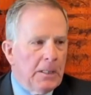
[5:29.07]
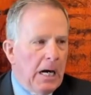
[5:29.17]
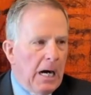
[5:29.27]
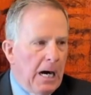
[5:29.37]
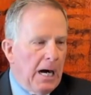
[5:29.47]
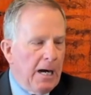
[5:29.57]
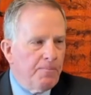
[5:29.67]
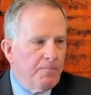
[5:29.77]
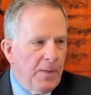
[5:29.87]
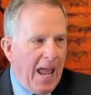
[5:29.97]

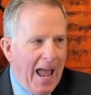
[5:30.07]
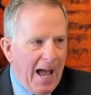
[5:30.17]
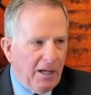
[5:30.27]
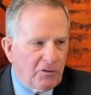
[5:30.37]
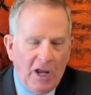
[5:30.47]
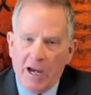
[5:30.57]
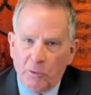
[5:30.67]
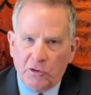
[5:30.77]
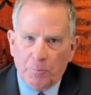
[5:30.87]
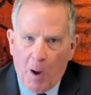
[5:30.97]
As a
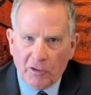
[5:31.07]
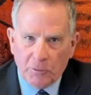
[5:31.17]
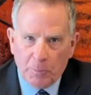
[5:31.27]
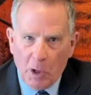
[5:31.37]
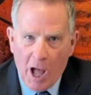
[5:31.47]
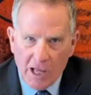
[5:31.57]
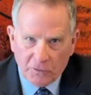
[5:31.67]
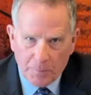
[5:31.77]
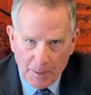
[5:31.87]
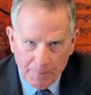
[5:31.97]
responsible
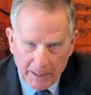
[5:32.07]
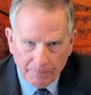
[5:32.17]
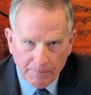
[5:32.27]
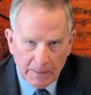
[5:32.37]
husbandman,